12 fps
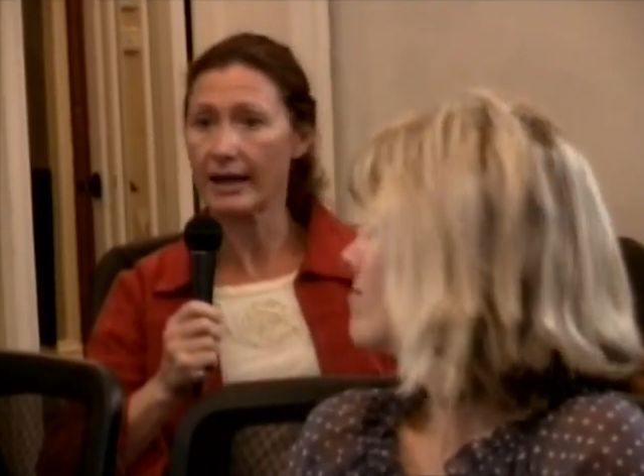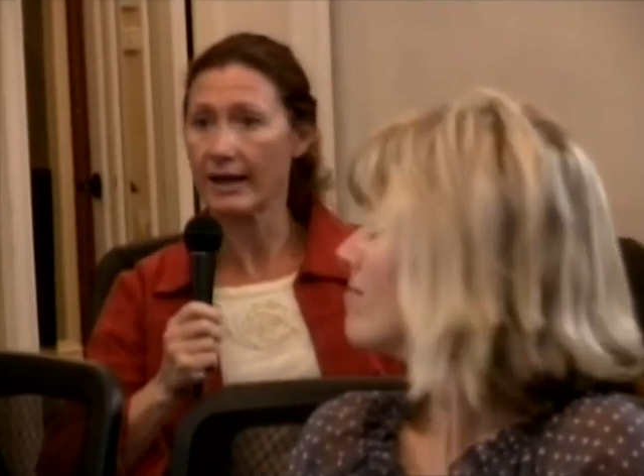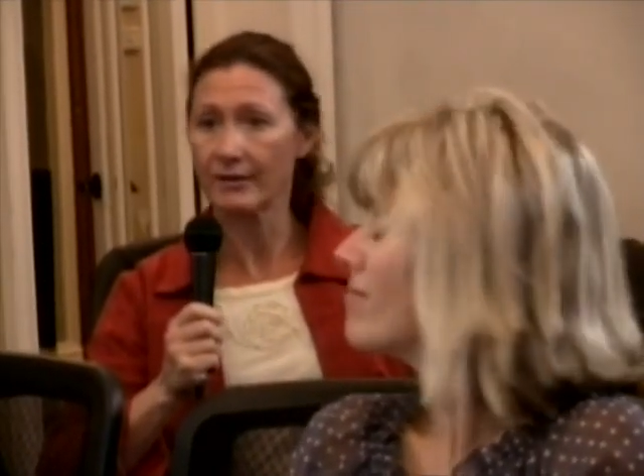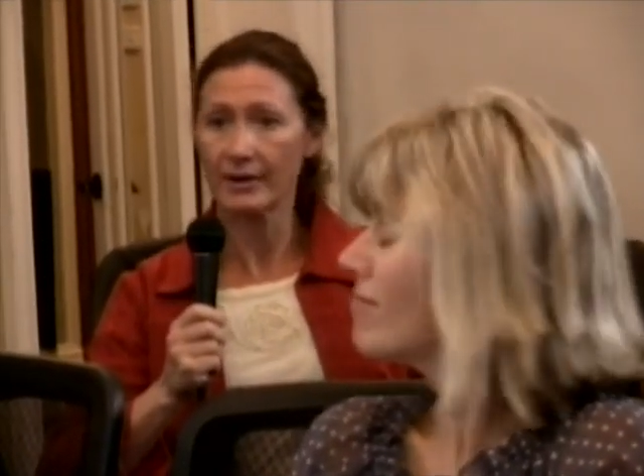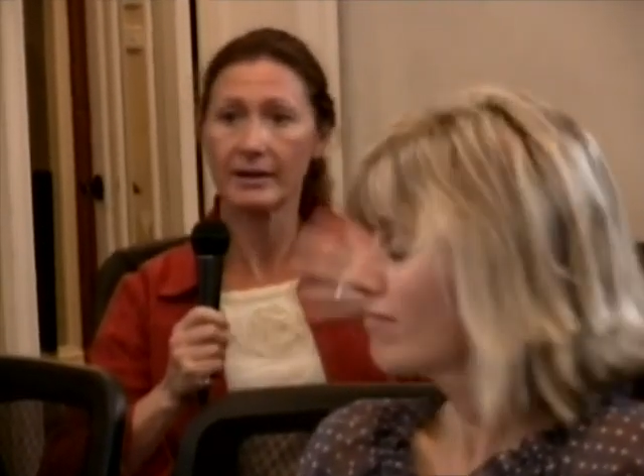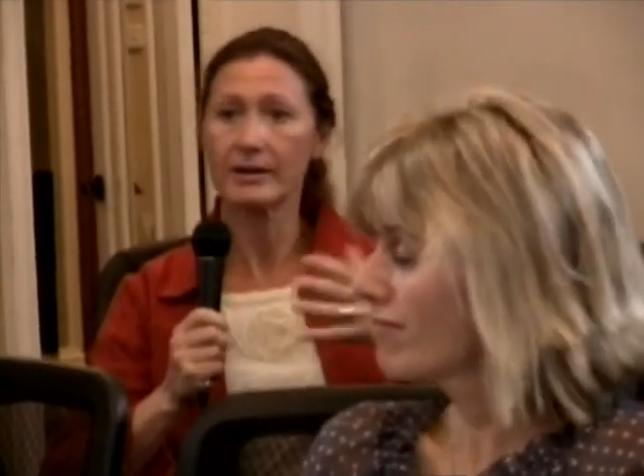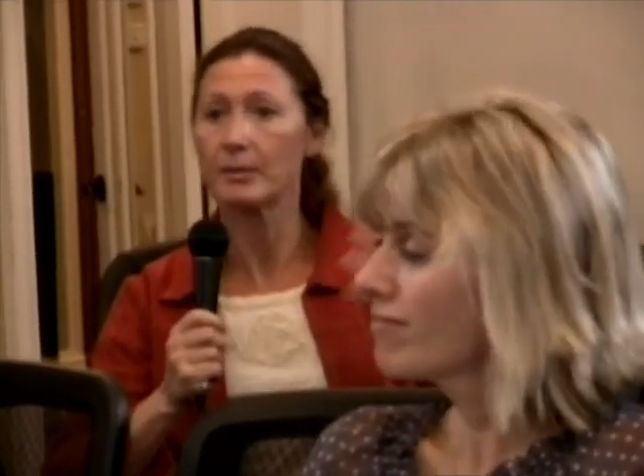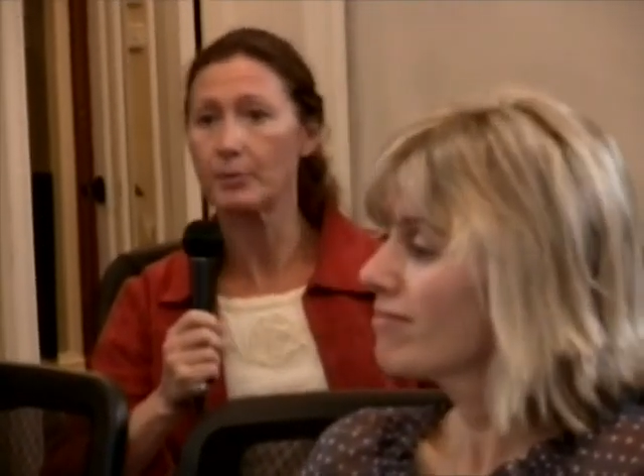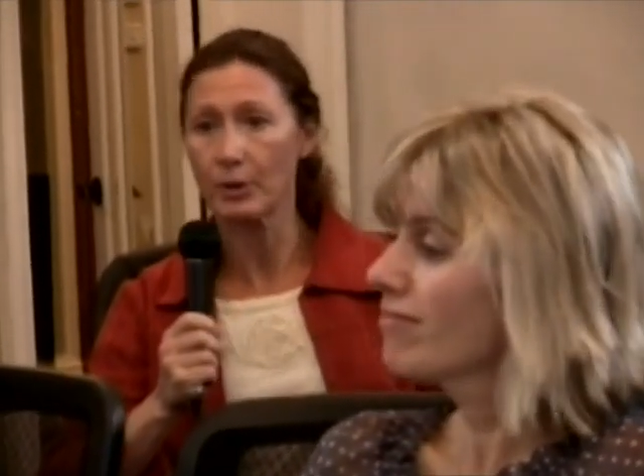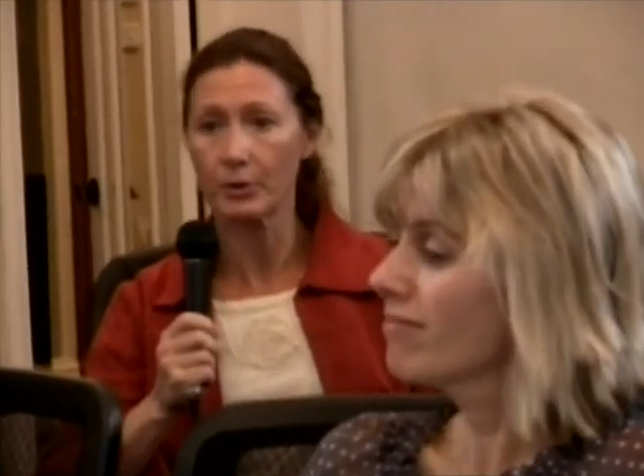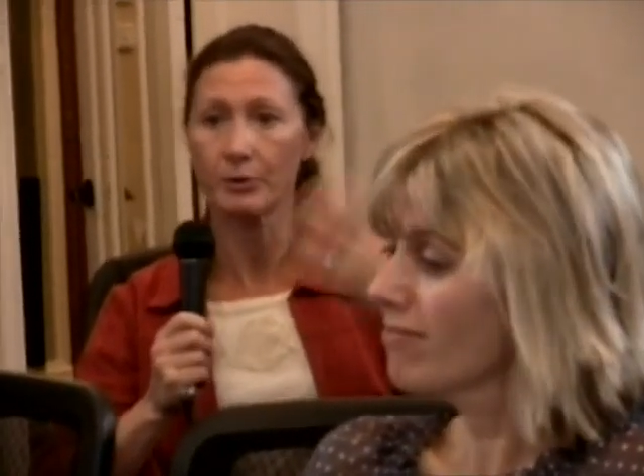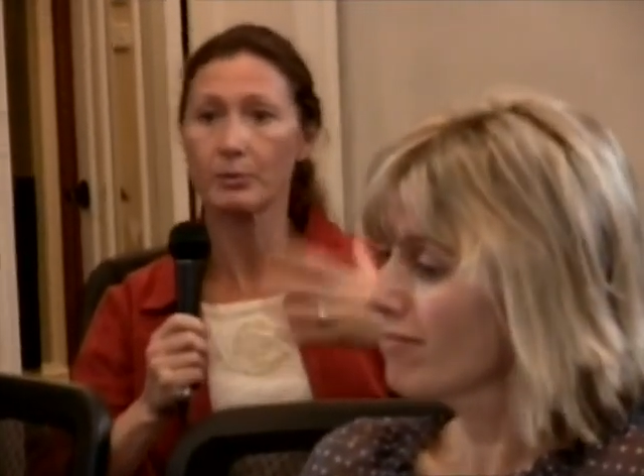and having the
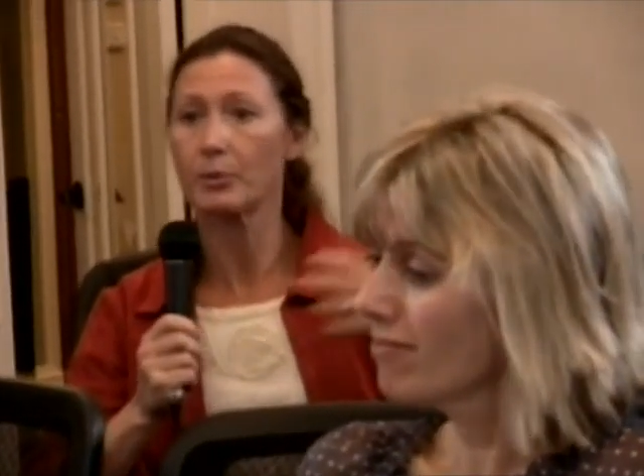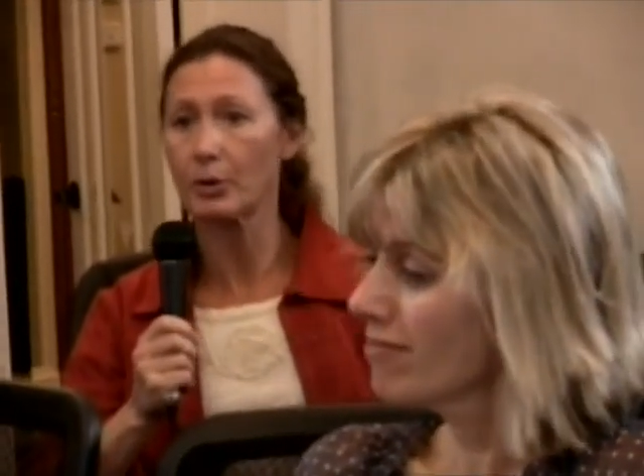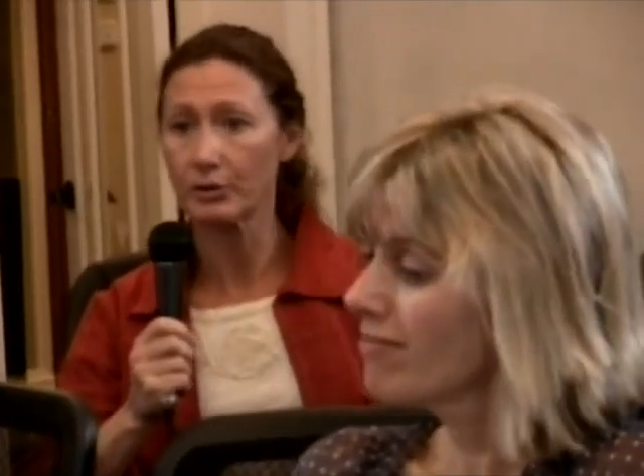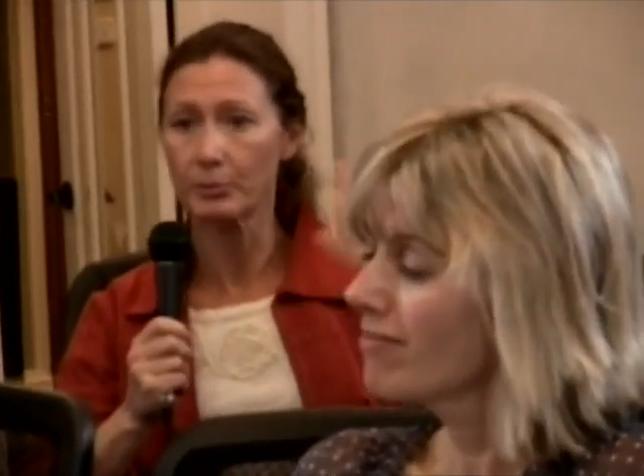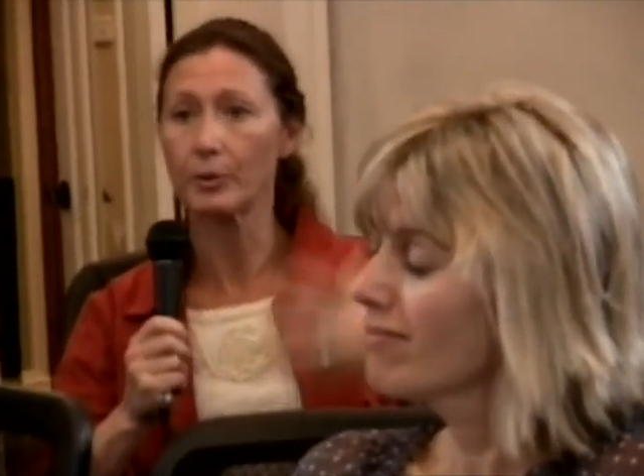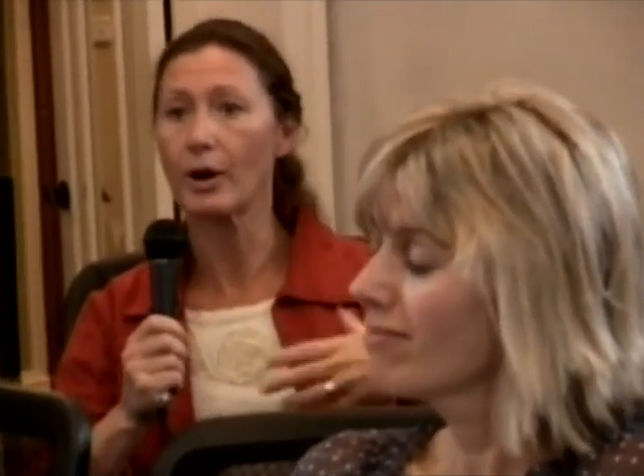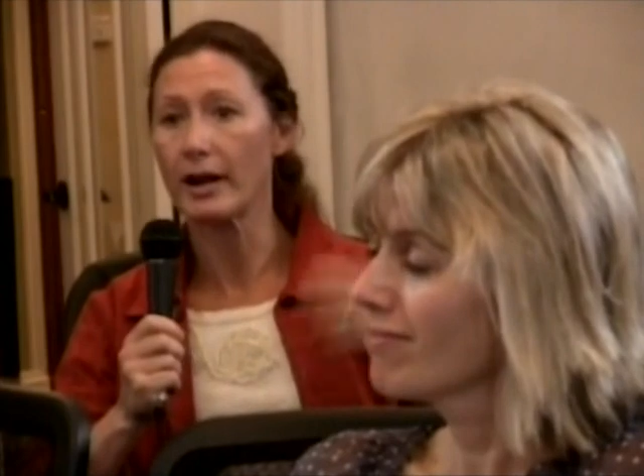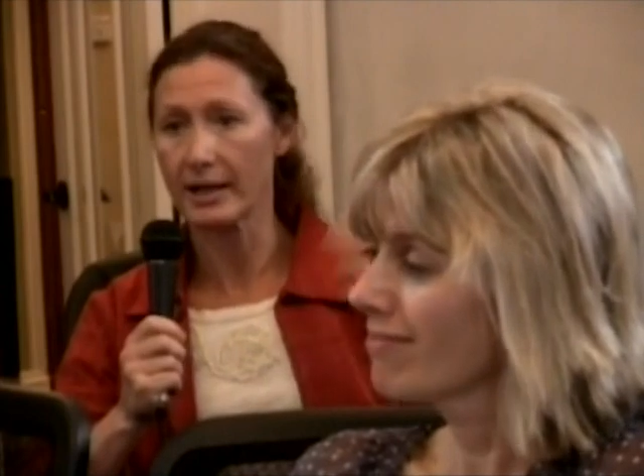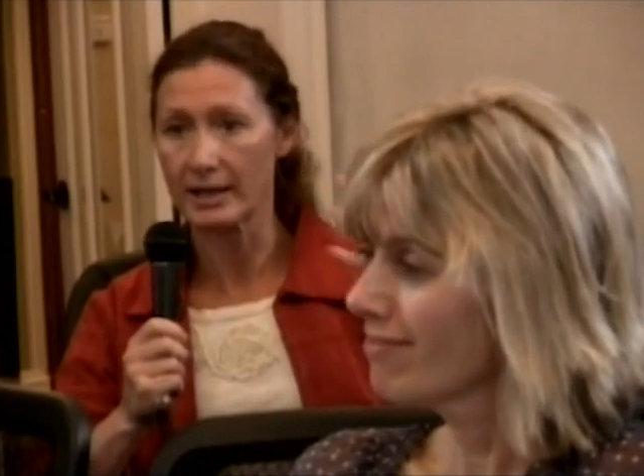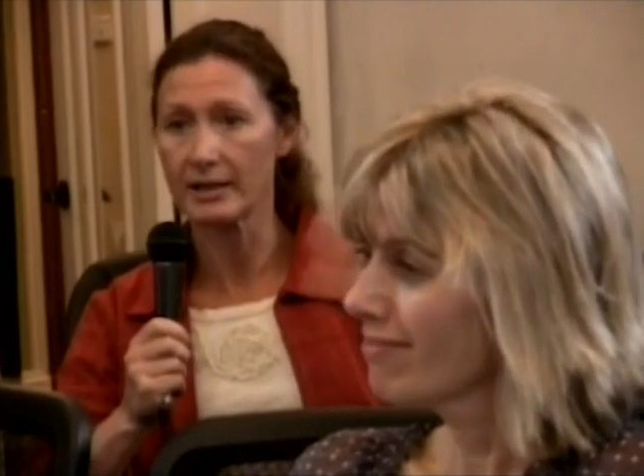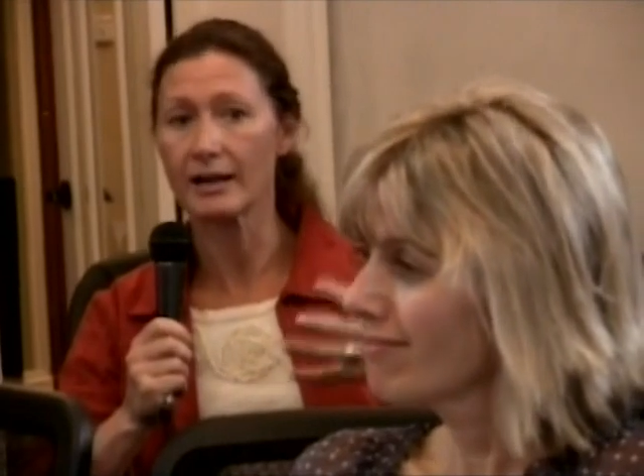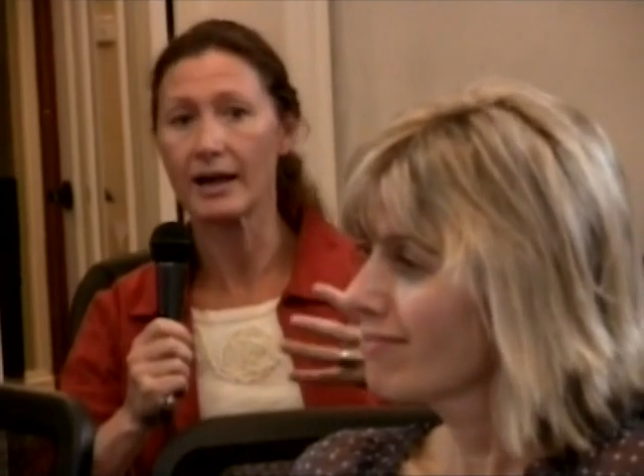both both brought
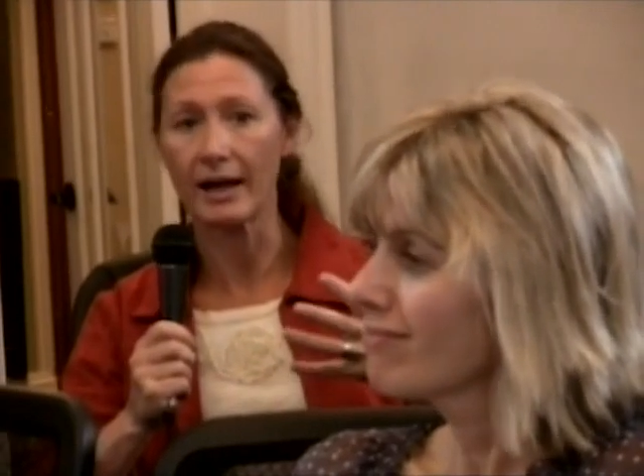in,